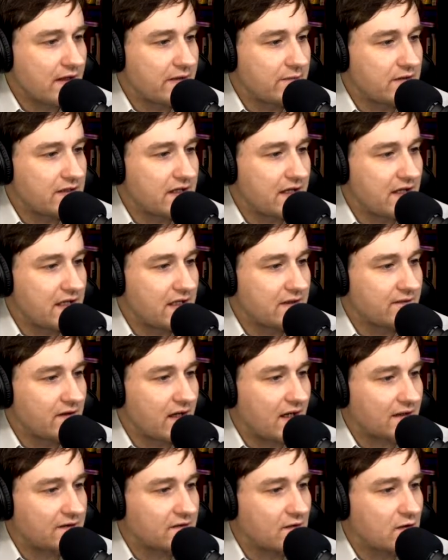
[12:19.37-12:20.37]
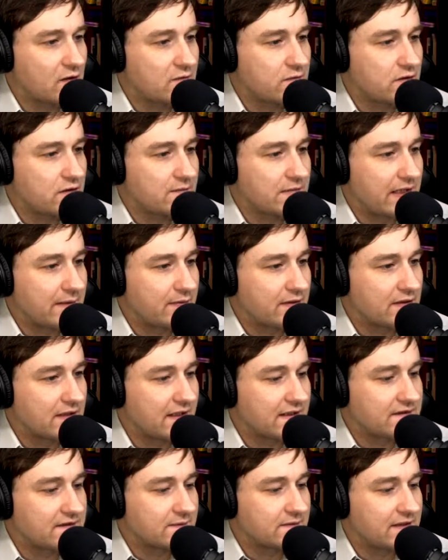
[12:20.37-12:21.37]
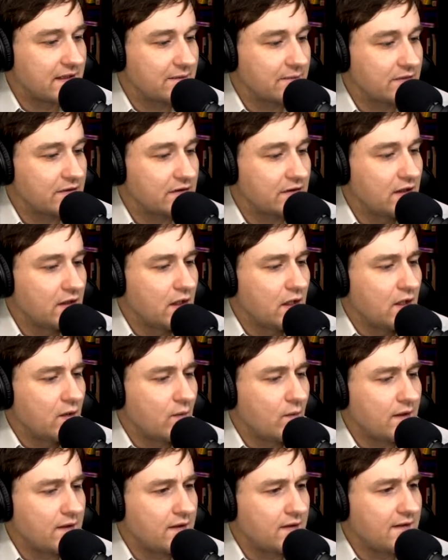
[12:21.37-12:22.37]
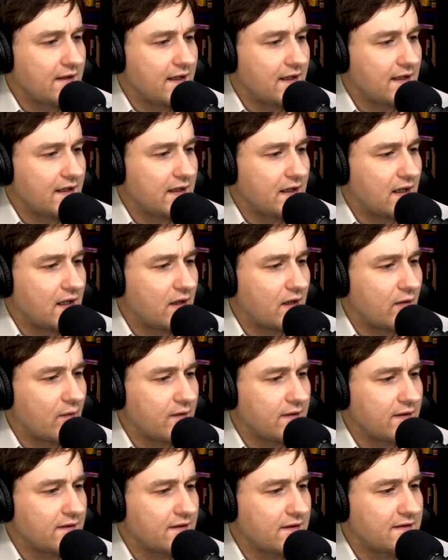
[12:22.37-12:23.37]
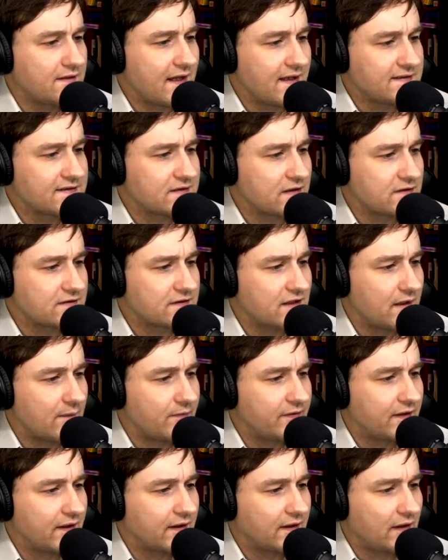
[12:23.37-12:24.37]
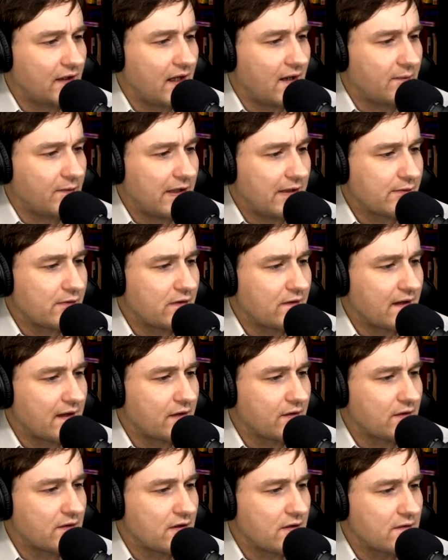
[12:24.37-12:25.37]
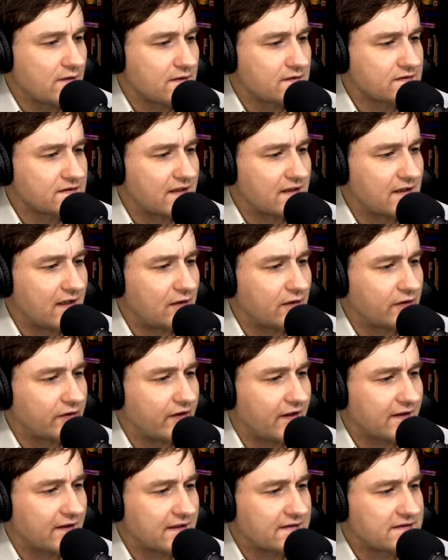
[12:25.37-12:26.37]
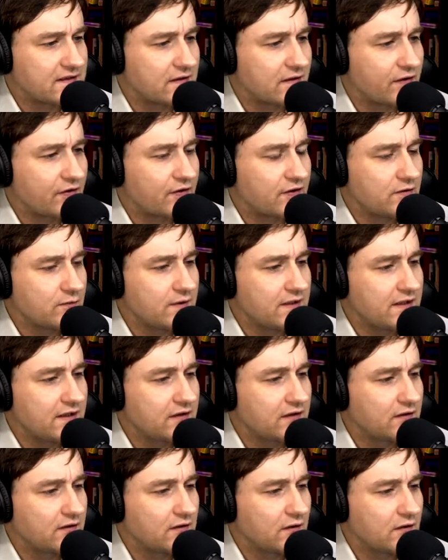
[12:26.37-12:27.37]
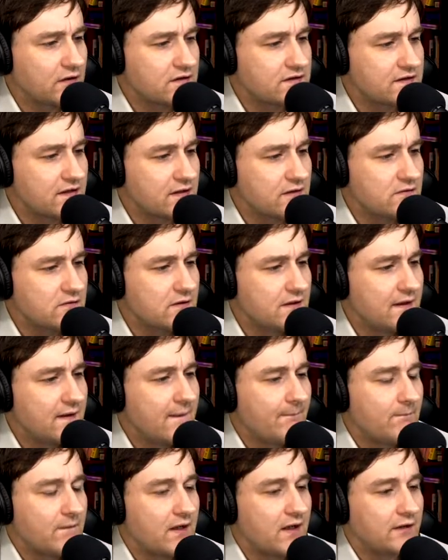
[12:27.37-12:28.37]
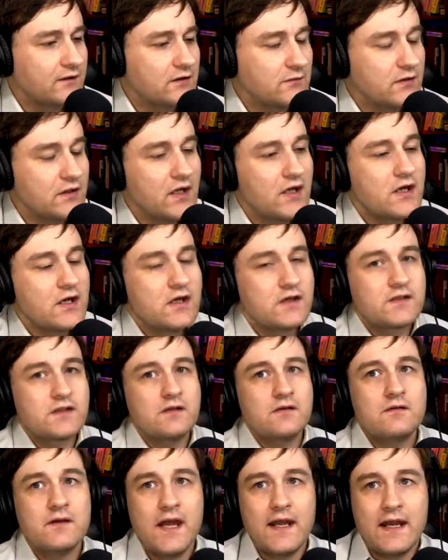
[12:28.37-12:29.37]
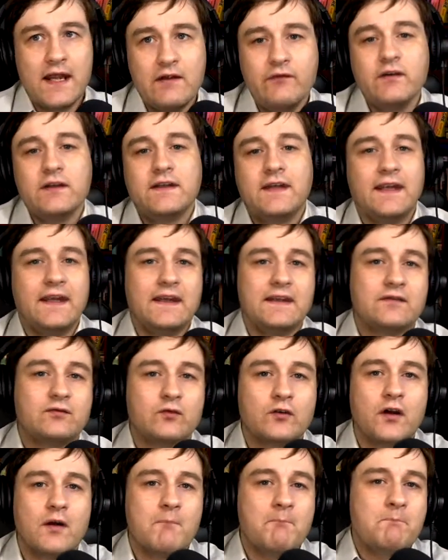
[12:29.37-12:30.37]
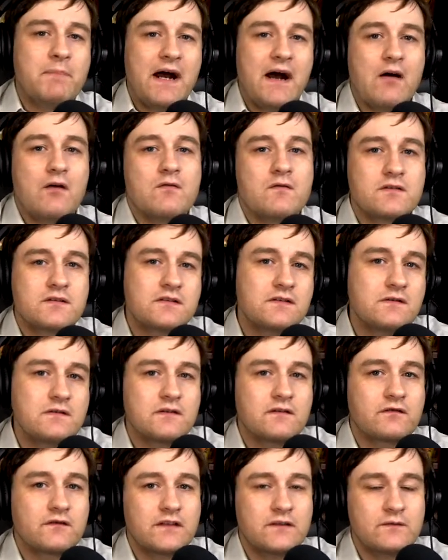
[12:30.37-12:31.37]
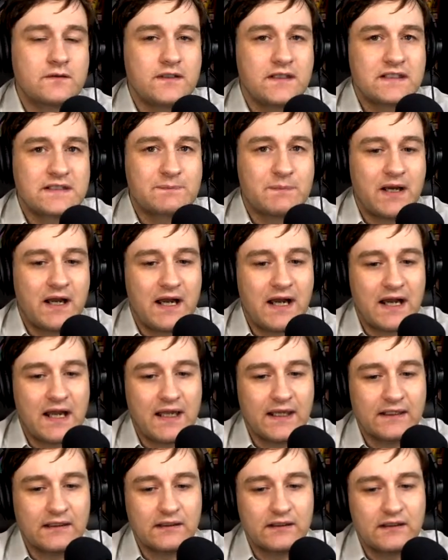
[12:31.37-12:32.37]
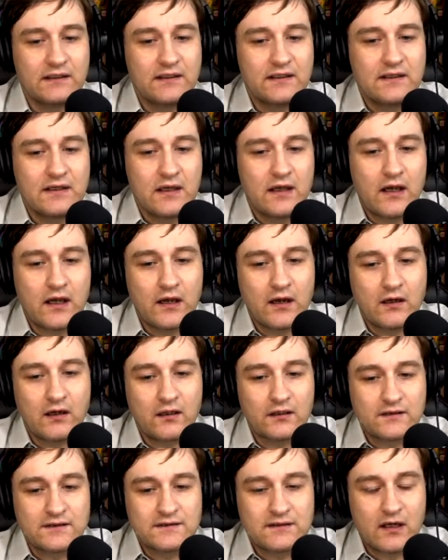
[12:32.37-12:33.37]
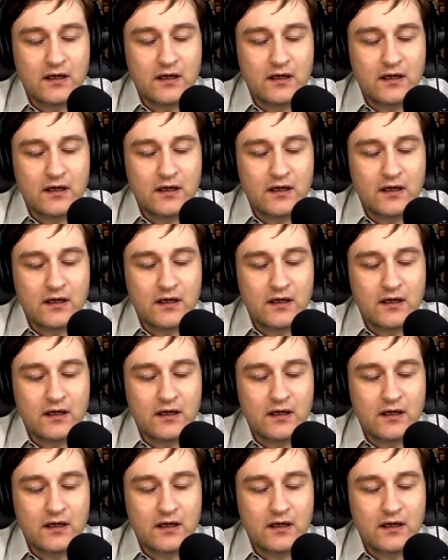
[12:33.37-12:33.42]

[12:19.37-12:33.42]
beginning of October, maybe late September. When did the deaths start to uptick? Probably around, that look like? That's a third week or so in October. So in every case, we're about 2 to 3 weeks behind our